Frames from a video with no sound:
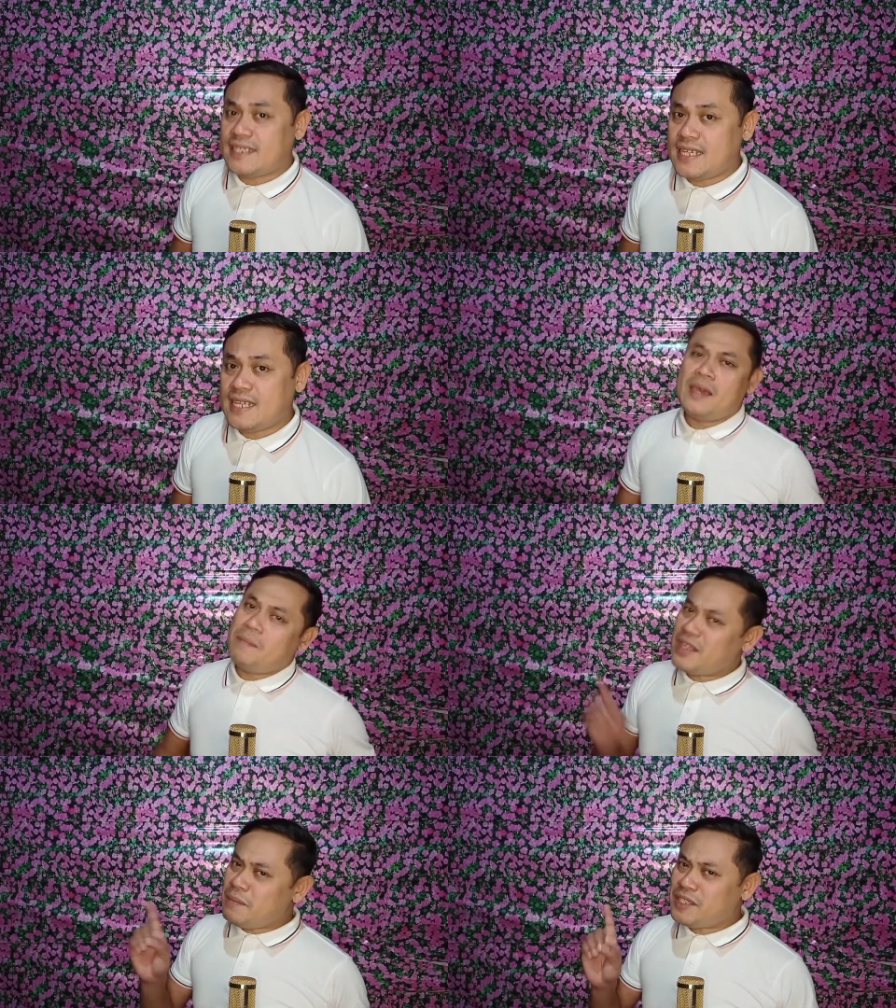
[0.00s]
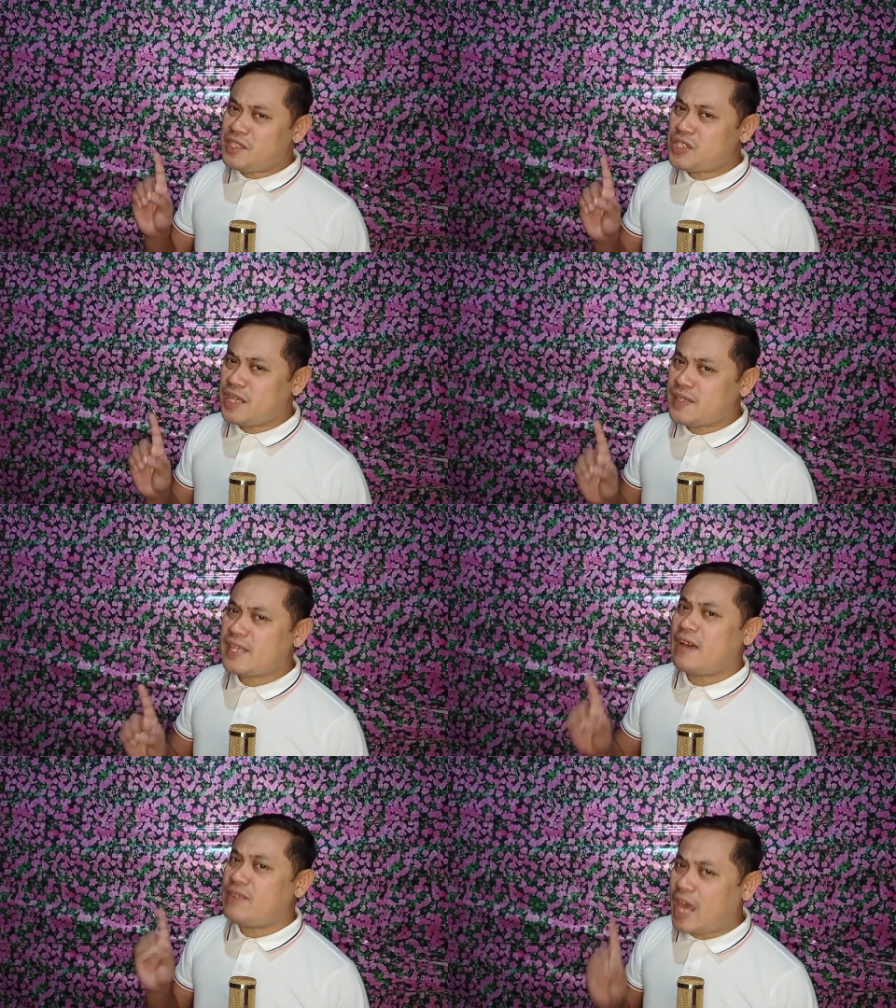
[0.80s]
19.
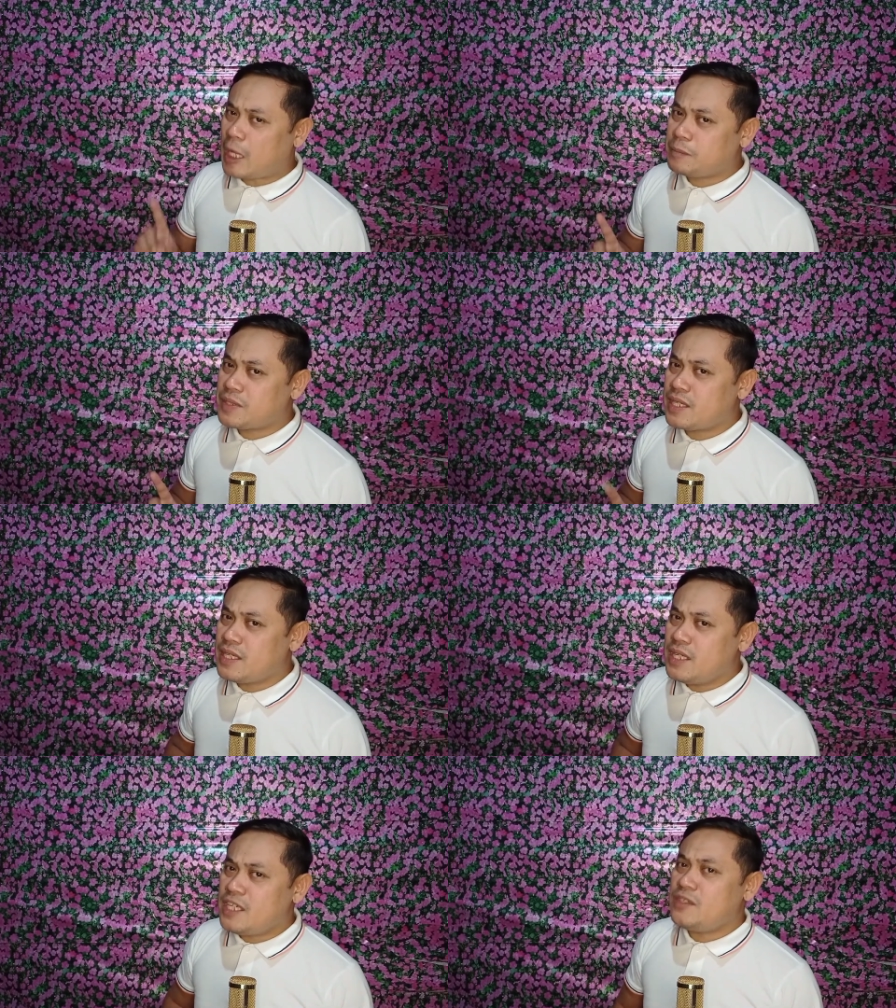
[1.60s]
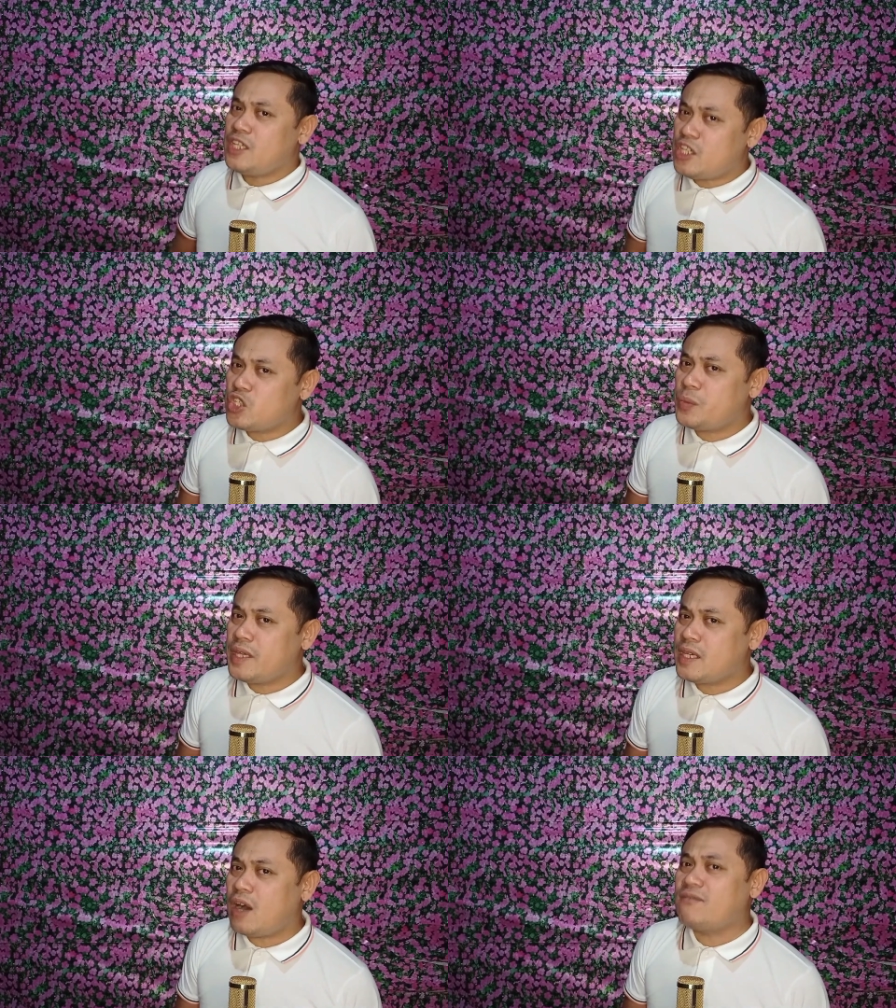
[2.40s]
Mathematicians have helped the
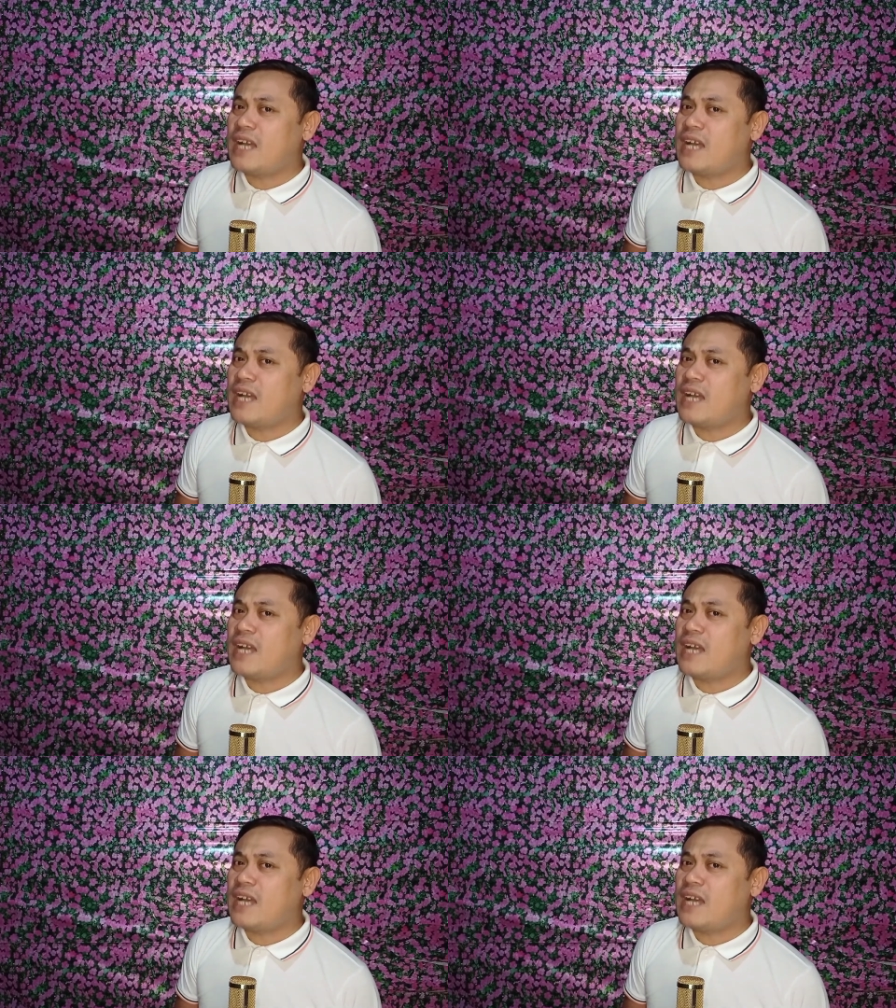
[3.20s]
issuing